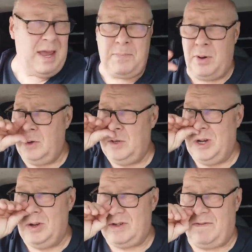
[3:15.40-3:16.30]
People who
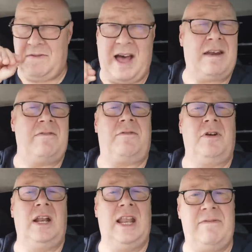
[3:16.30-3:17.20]
use a van
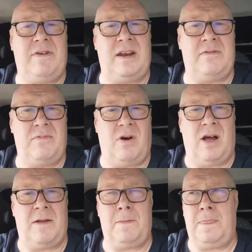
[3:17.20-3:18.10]
for a living,
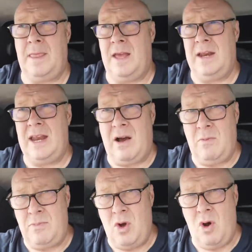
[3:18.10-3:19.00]
right?
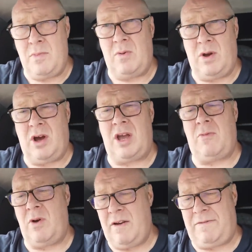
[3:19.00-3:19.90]
Now, normally, when
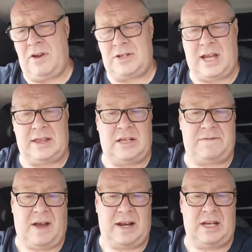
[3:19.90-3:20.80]
I when I first had
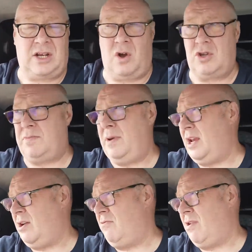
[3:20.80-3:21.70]
this van, it cost
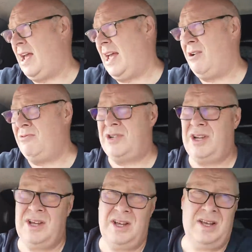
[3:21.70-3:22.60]
me
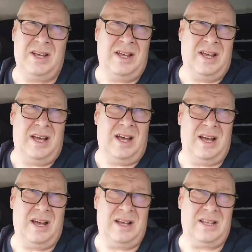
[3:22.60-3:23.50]
around
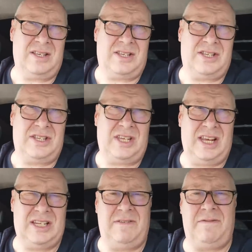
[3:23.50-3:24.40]

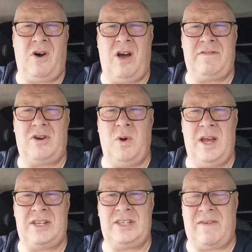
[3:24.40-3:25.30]
sixty-five
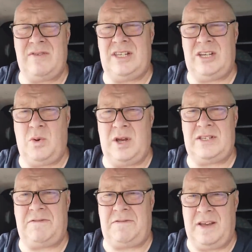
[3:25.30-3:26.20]
quid, seventy
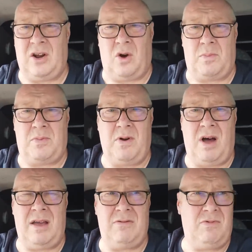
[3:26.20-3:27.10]
quid to fill up,
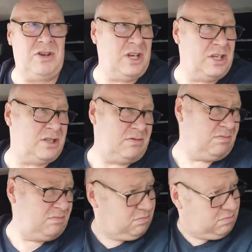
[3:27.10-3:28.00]
right? Which is